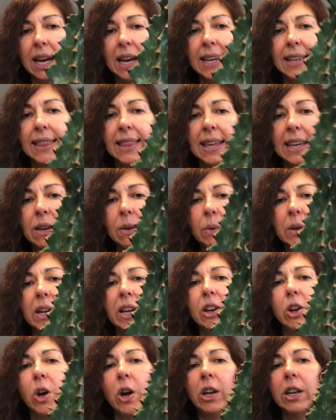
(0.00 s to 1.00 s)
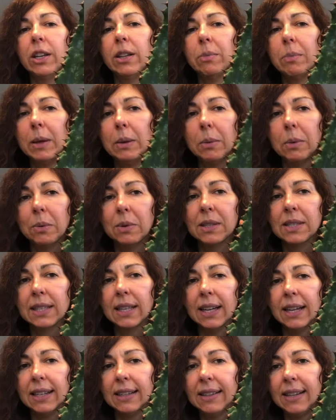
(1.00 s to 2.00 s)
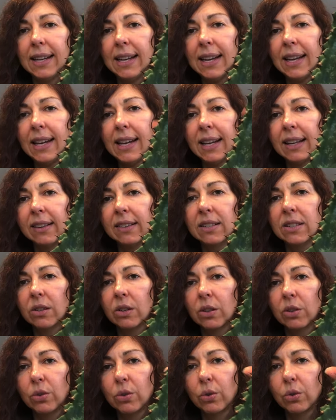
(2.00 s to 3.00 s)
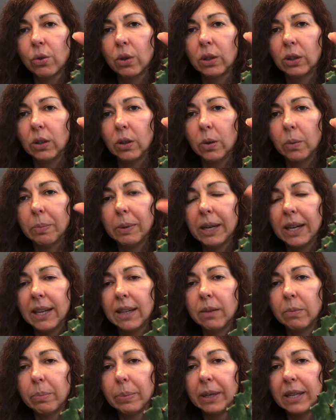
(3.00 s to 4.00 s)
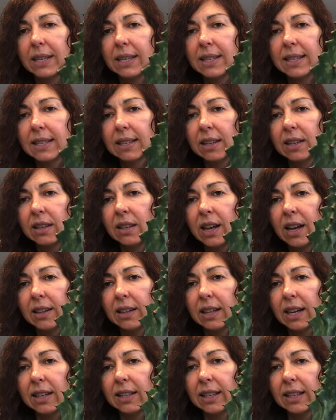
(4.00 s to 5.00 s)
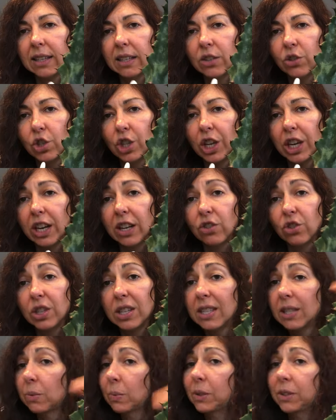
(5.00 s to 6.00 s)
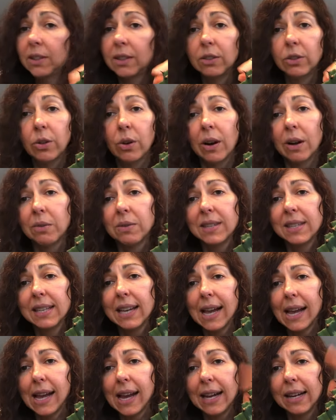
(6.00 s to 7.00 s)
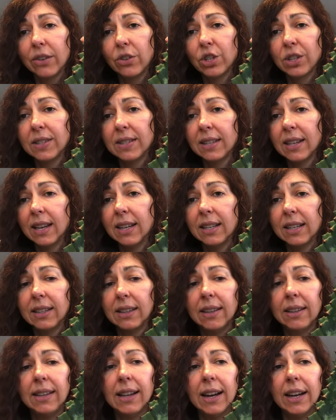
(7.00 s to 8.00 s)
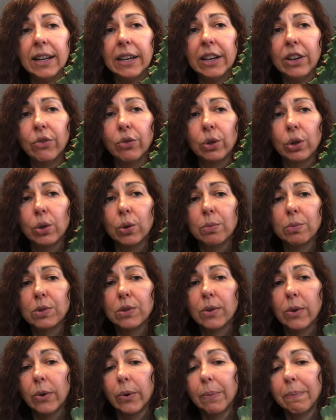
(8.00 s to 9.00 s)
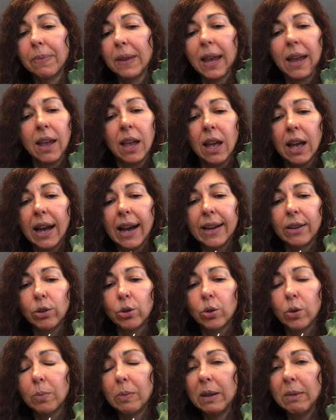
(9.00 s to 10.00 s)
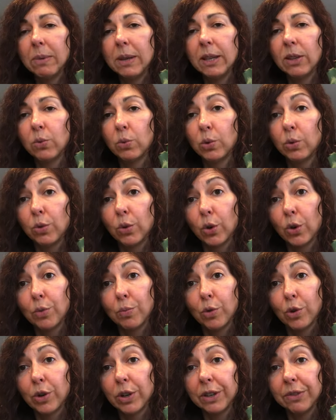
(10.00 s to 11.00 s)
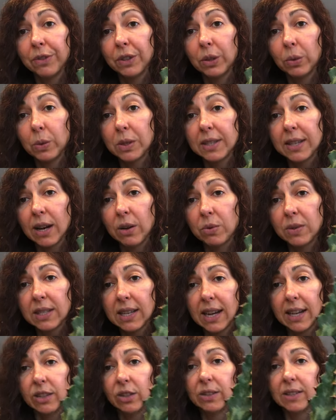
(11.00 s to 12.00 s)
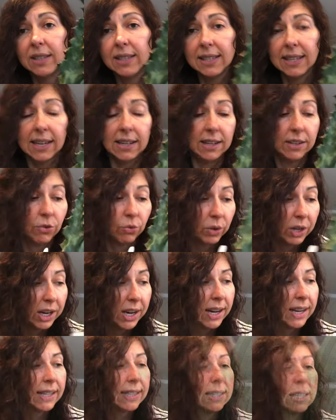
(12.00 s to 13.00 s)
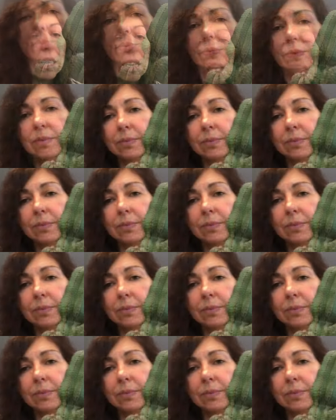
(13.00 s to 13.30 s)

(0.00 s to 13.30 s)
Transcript: I think when I got it, maybe it was like that. So it grew a little bit, but it's not a ton of change. This one didn't go outside, just stayed in the dining room. So I don't know, maybe it would grow more if it was outside on the sun and rain.